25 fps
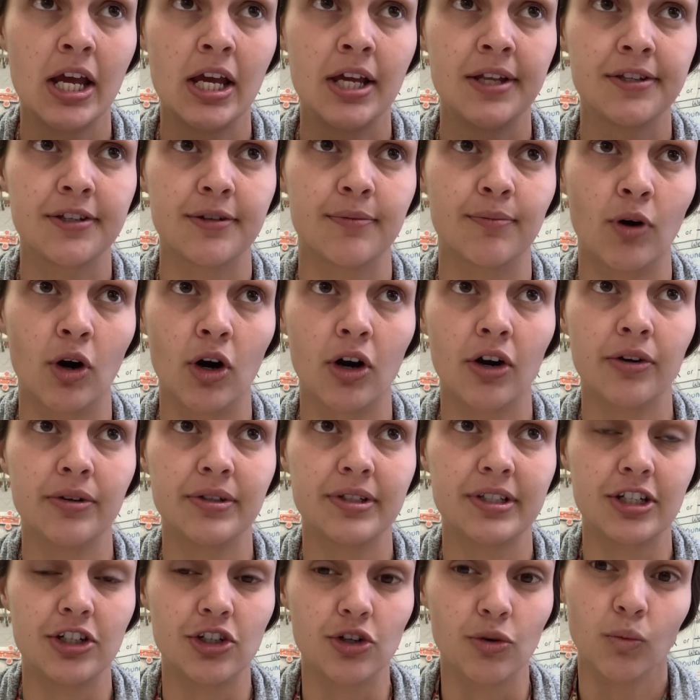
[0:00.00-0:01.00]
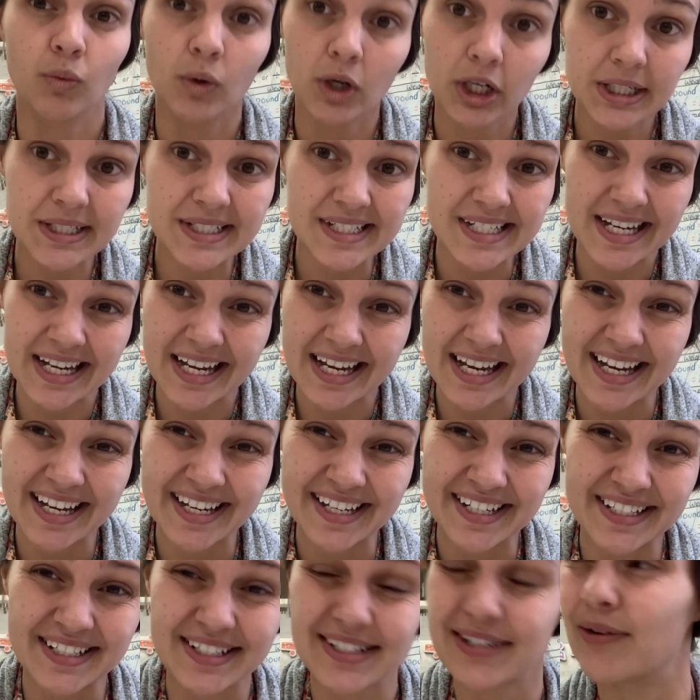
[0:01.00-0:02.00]
tomorrow is teacher work
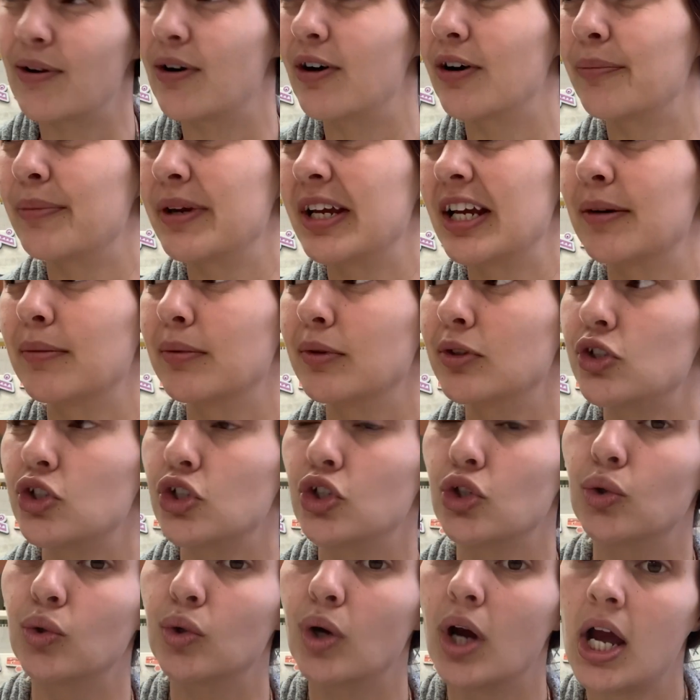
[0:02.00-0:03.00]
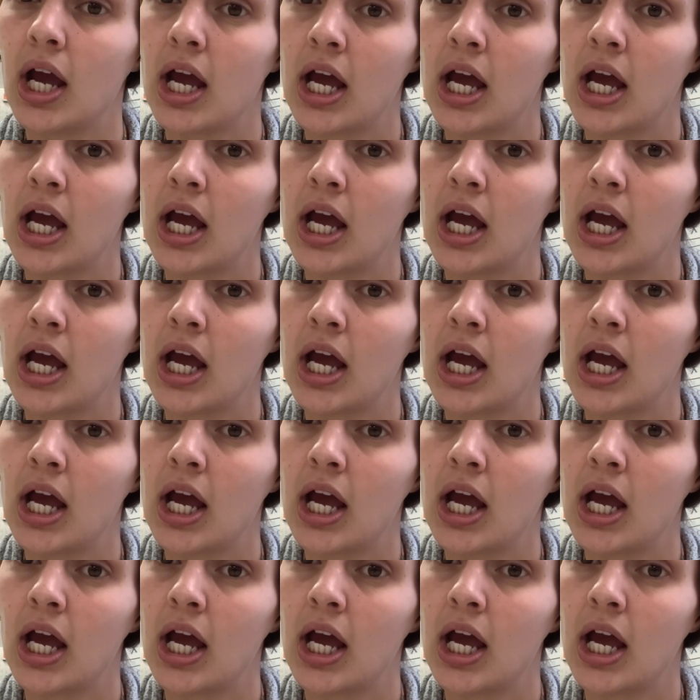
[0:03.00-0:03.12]
day, so I'll be able to